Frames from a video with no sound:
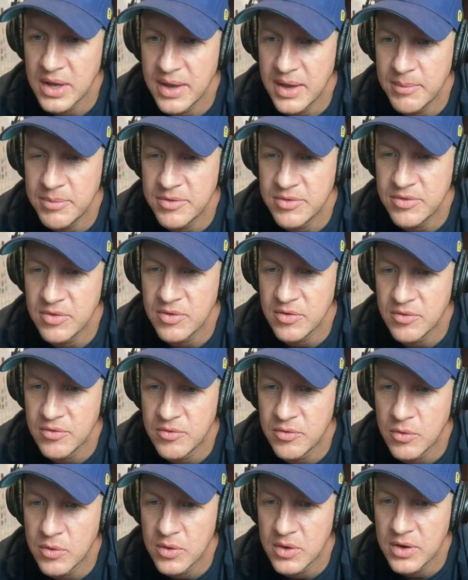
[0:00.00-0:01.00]
episode
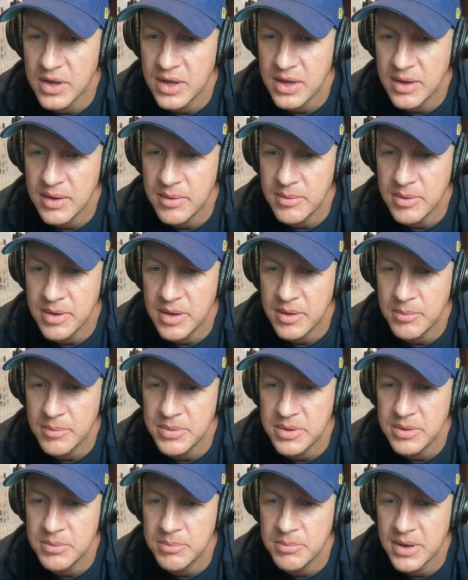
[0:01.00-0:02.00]
for you.
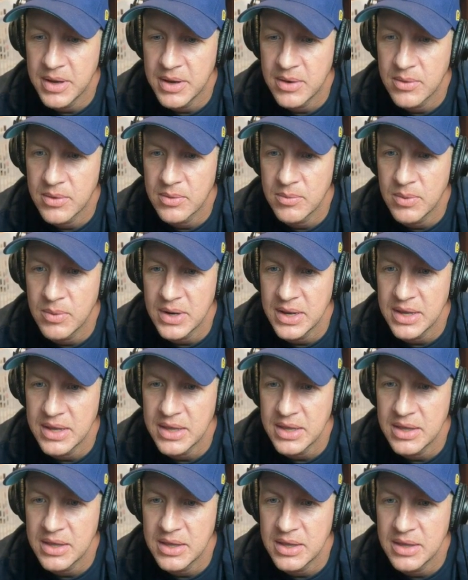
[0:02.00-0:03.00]
MLB power
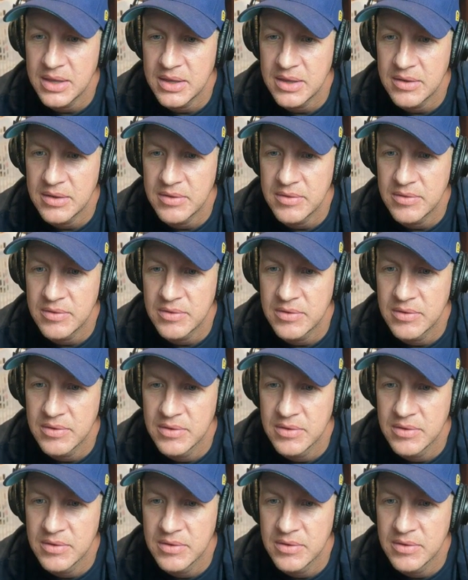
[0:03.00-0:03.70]
rankings.